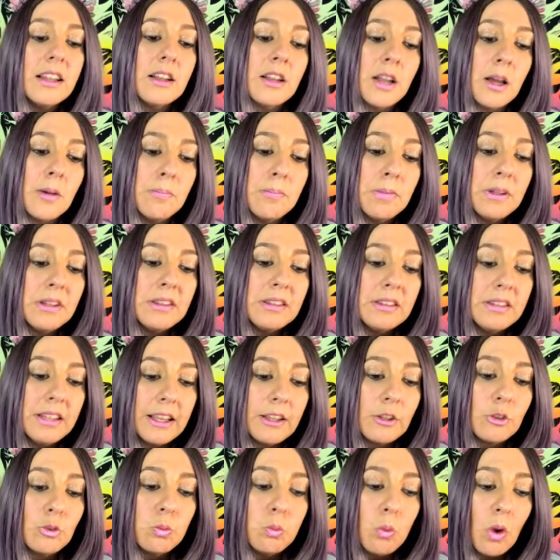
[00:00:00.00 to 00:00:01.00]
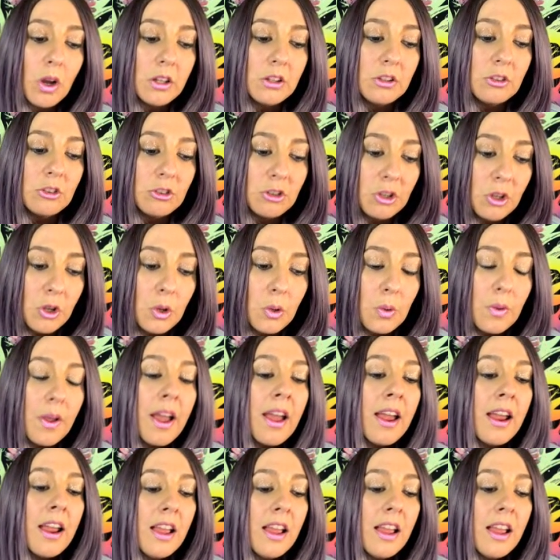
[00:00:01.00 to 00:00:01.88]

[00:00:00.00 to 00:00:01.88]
number 612.